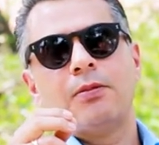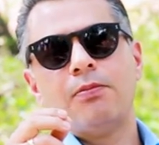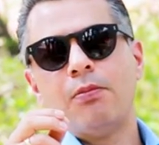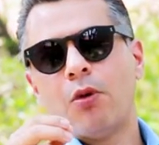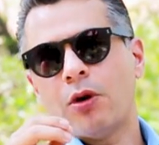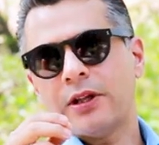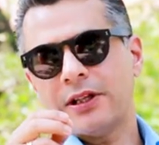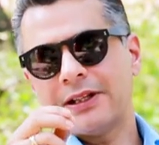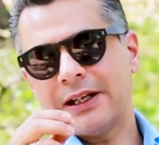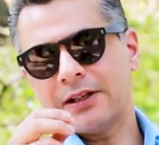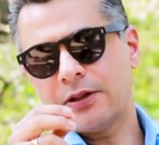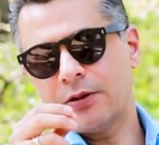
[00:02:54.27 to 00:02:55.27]
more than
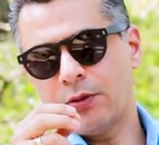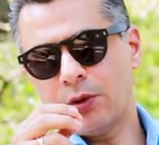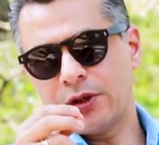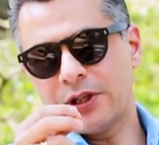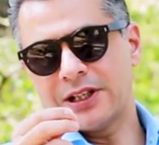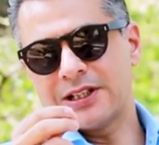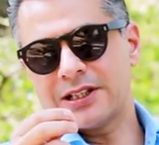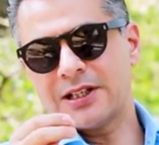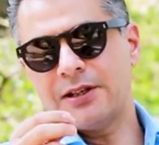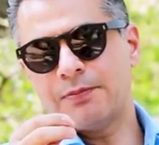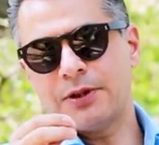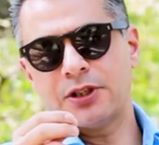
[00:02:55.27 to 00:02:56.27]
that. What you can
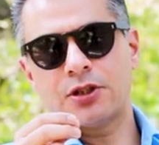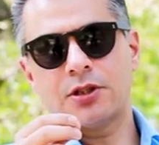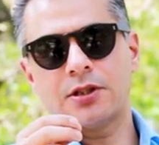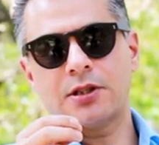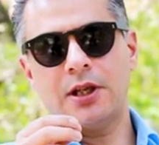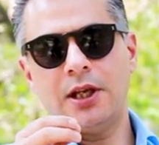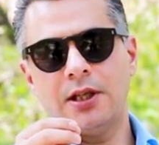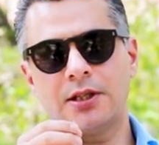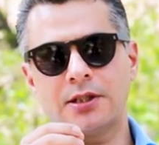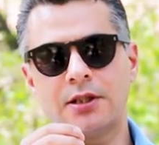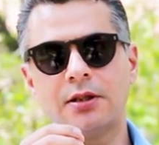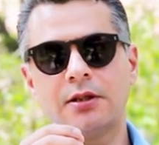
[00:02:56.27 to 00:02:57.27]
see in pictures
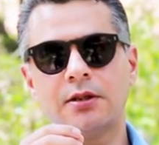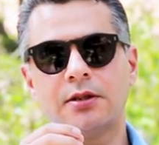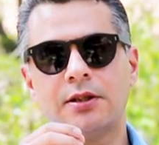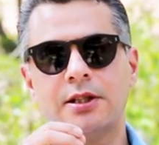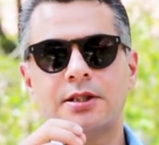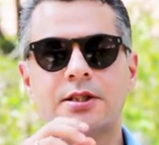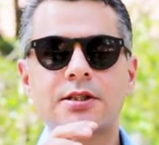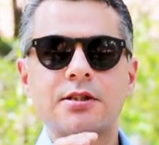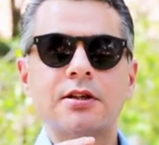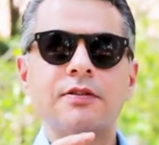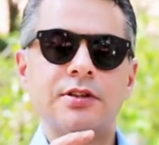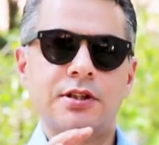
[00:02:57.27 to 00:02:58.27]
is a
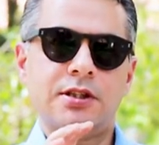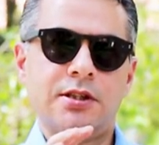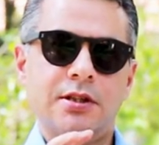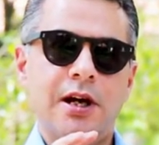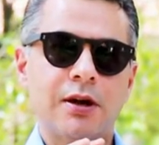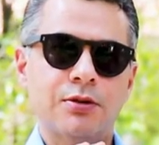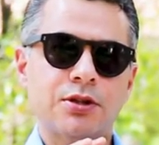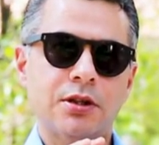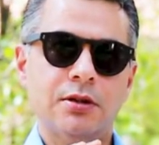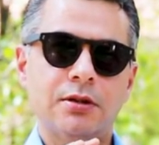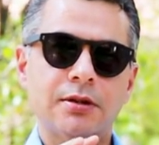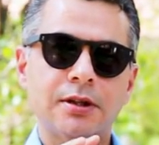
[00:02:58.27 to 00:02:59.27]
service out
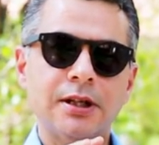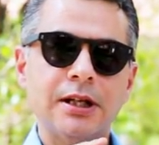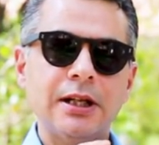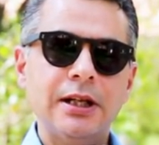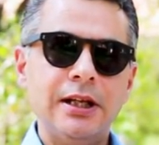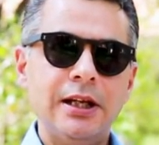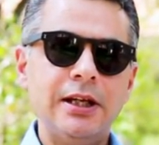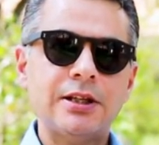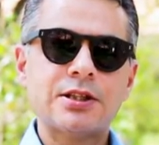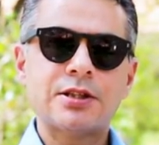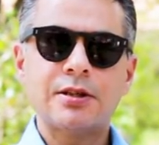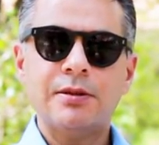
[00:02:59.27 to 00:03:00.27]
here.
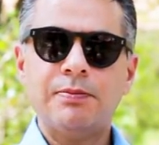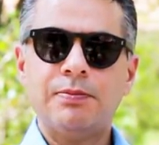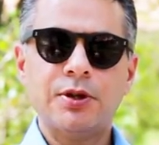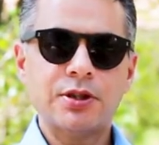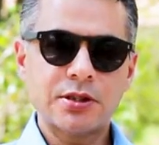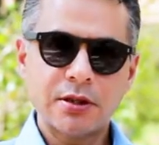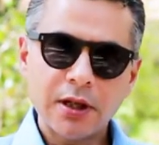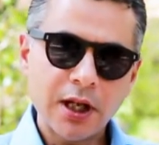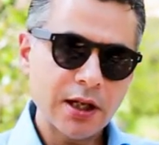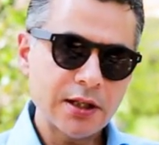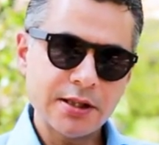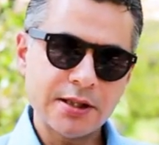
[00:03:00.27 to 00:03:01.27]
It's
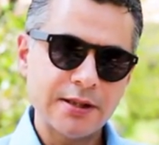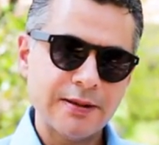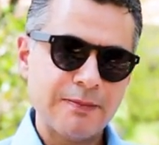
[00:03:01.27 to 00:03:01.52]
personalized,